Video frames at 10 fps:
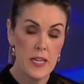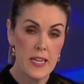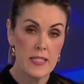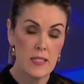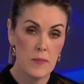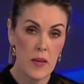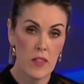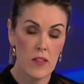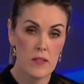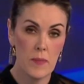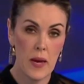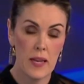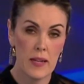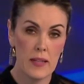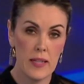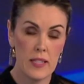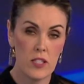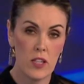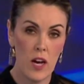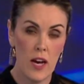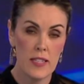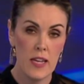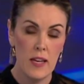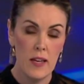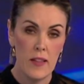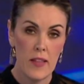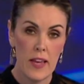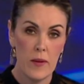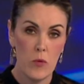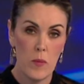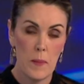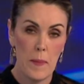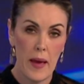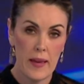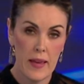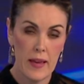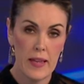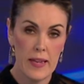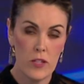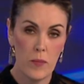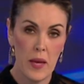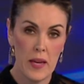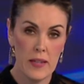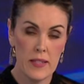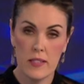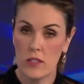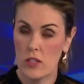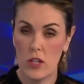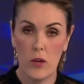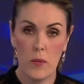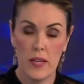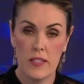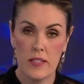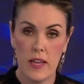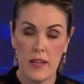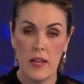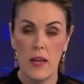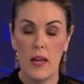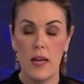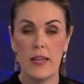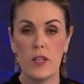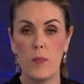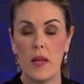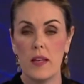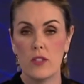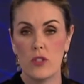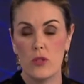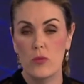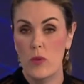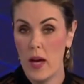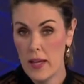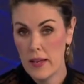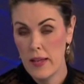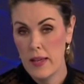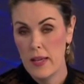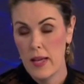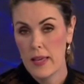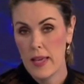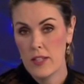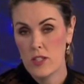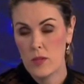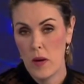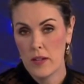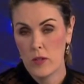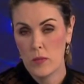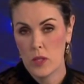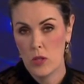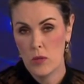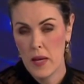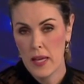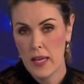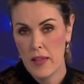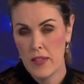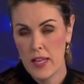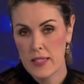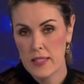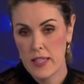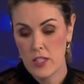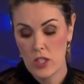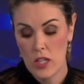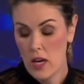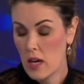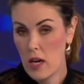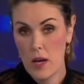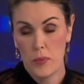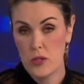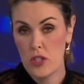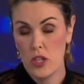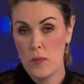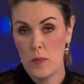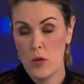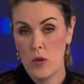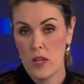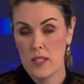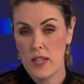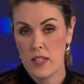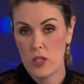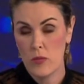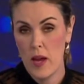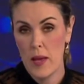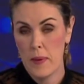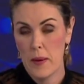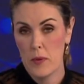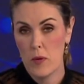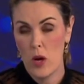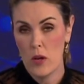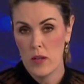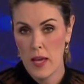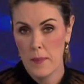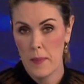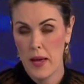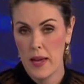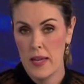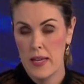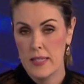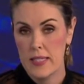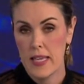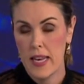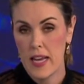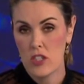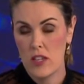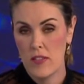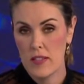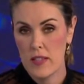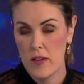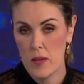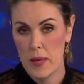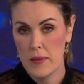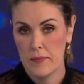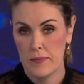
Dick Smith has made it clear tonight that he will be backing an independent, I don't know who it is yet, an independent to run against Michael McCormack at the next election. I presume you're going to start to ramp up your own campaign to get action in this area, Ben?